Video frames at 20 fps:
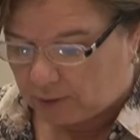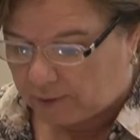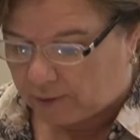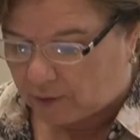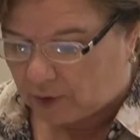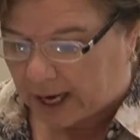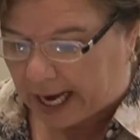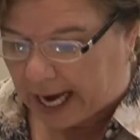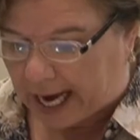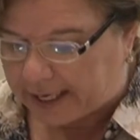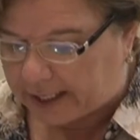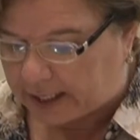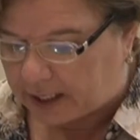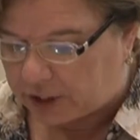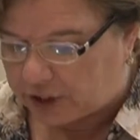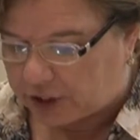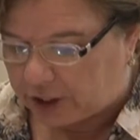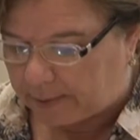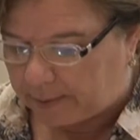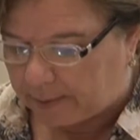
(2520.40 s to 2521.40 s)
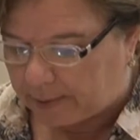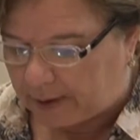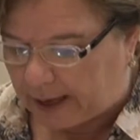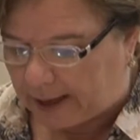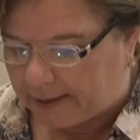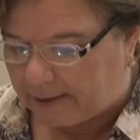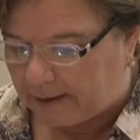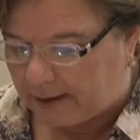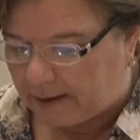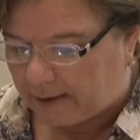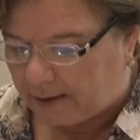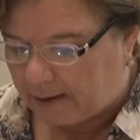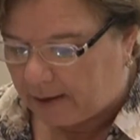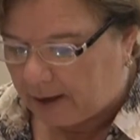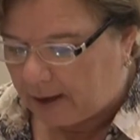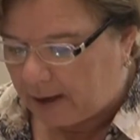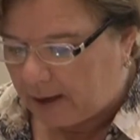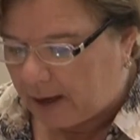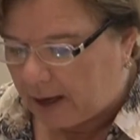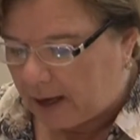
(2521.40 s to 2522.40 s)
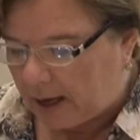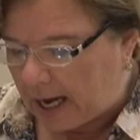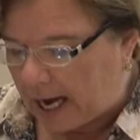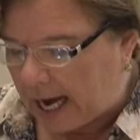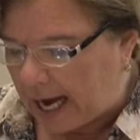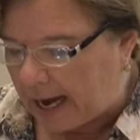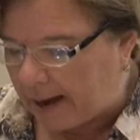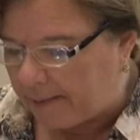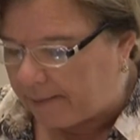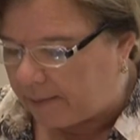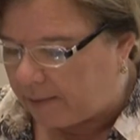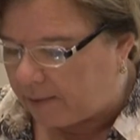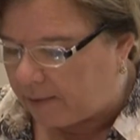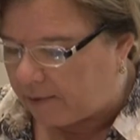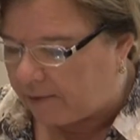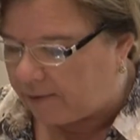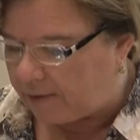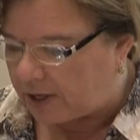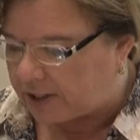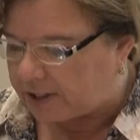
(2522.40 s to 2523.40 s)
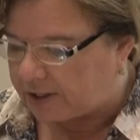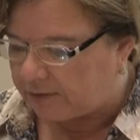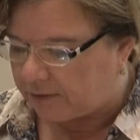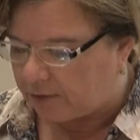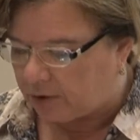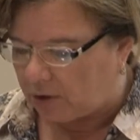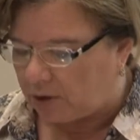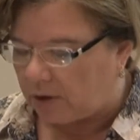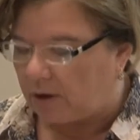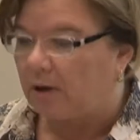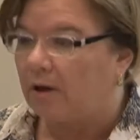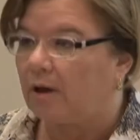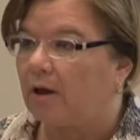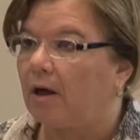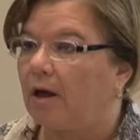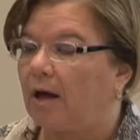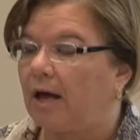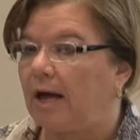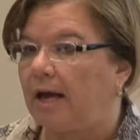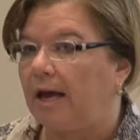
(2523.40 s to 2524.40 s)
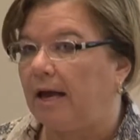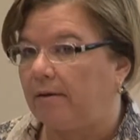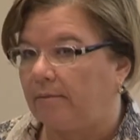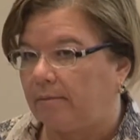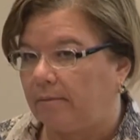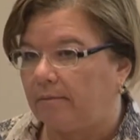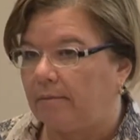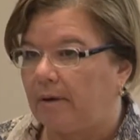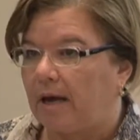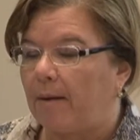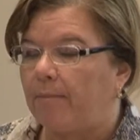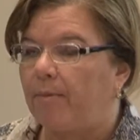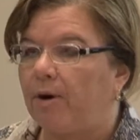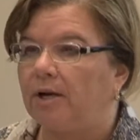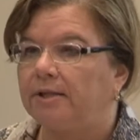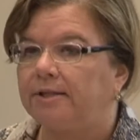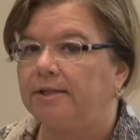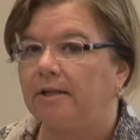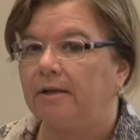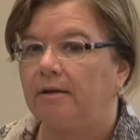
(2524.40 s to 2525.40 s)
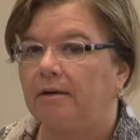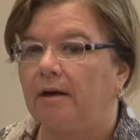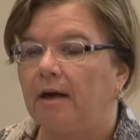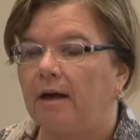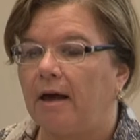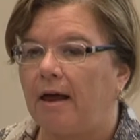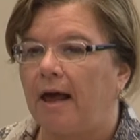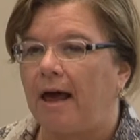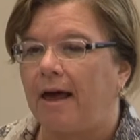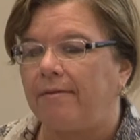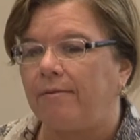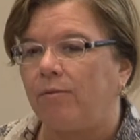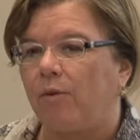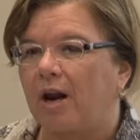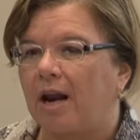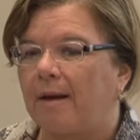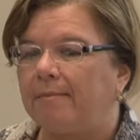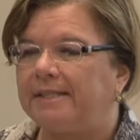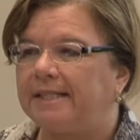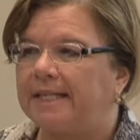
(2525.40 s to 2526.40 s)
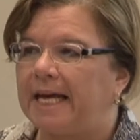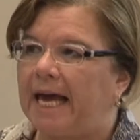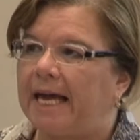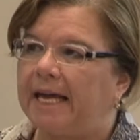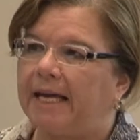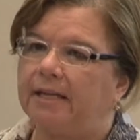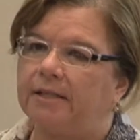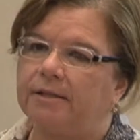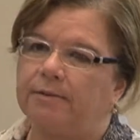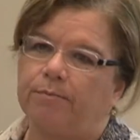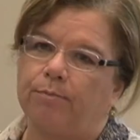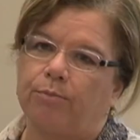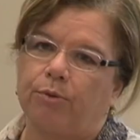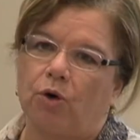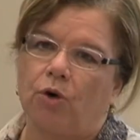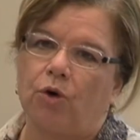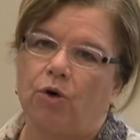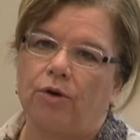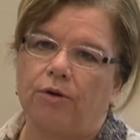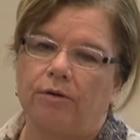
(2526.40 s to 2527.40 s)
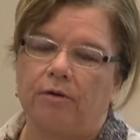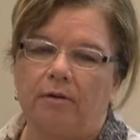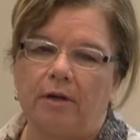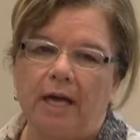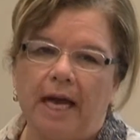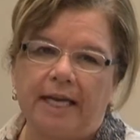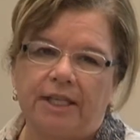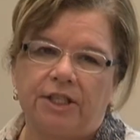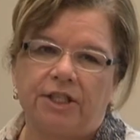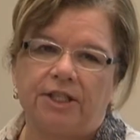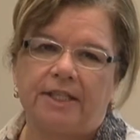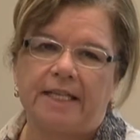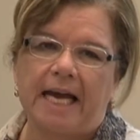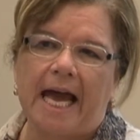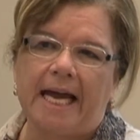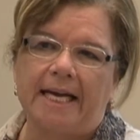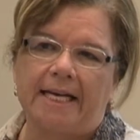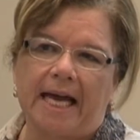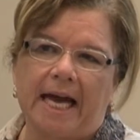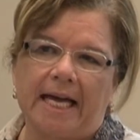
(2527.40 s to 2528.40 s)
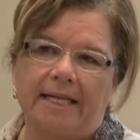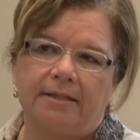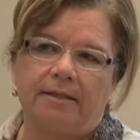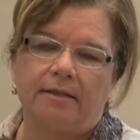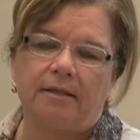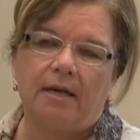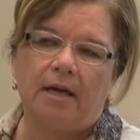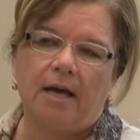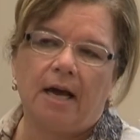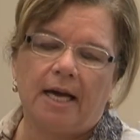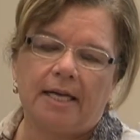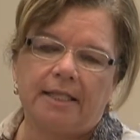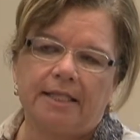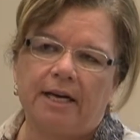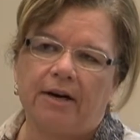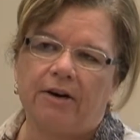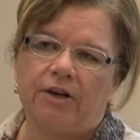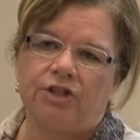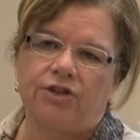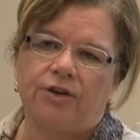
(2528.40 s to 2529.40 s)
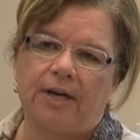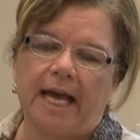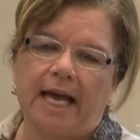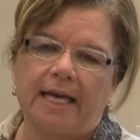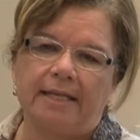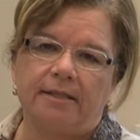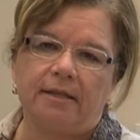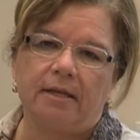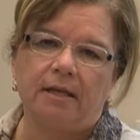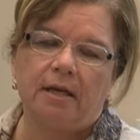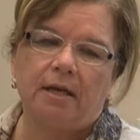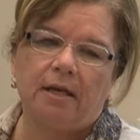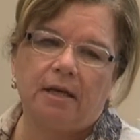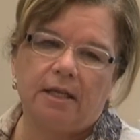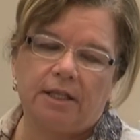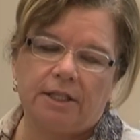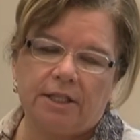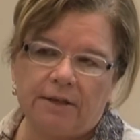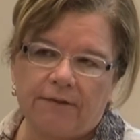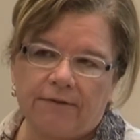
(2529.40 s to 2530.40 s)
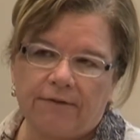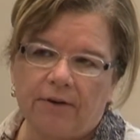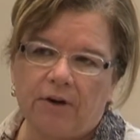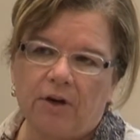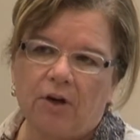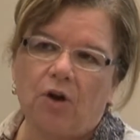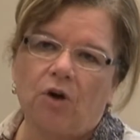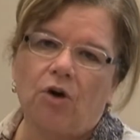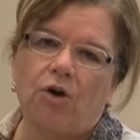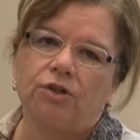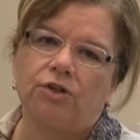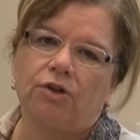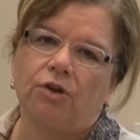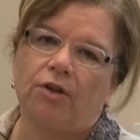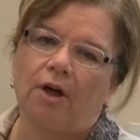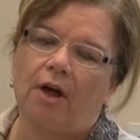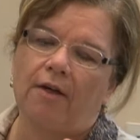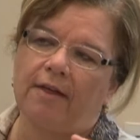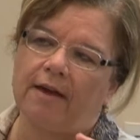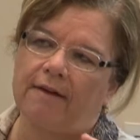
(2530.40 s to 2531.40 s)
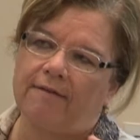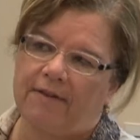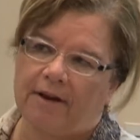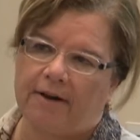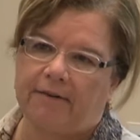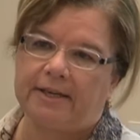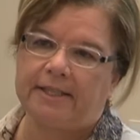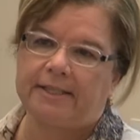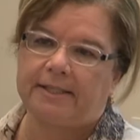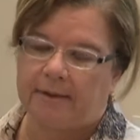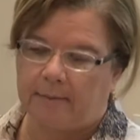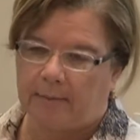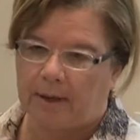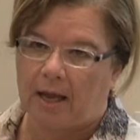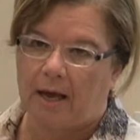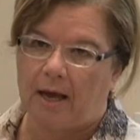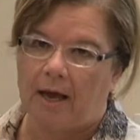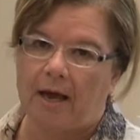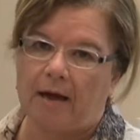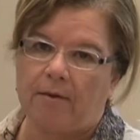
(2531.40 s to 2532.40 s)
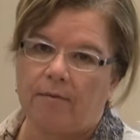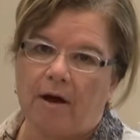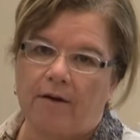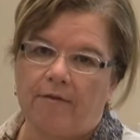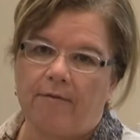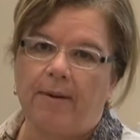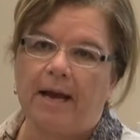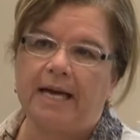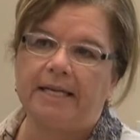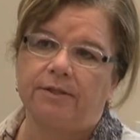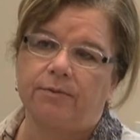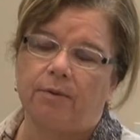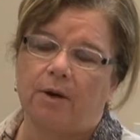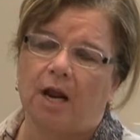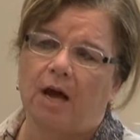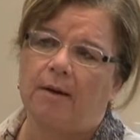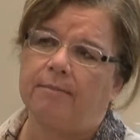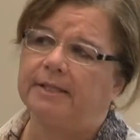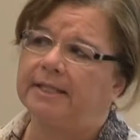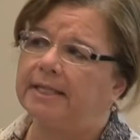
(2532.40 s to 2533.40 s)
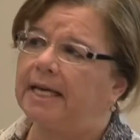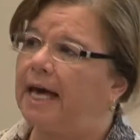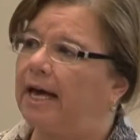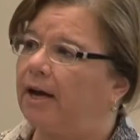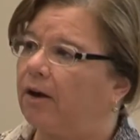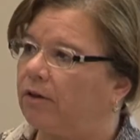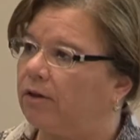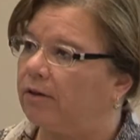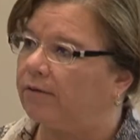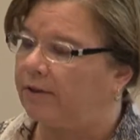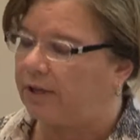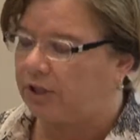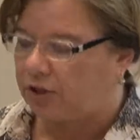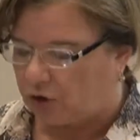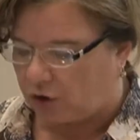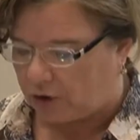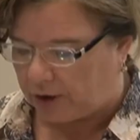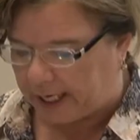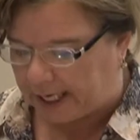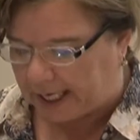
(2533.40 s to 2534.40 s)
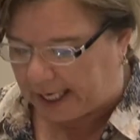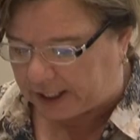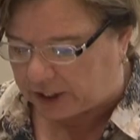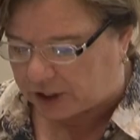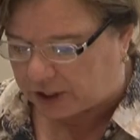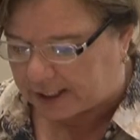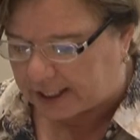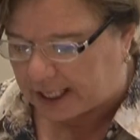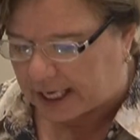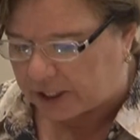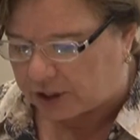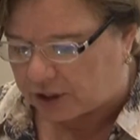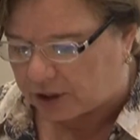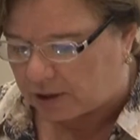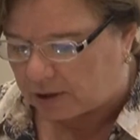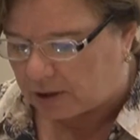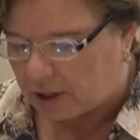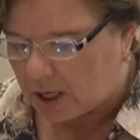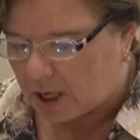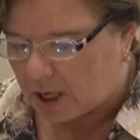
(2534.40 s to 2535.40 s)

for guardianship? And first of all, a person, and what I'm saying is broad, each state has and territory has different laws, although they're very similar, and I've based what I'm saying on the Victorian legislation.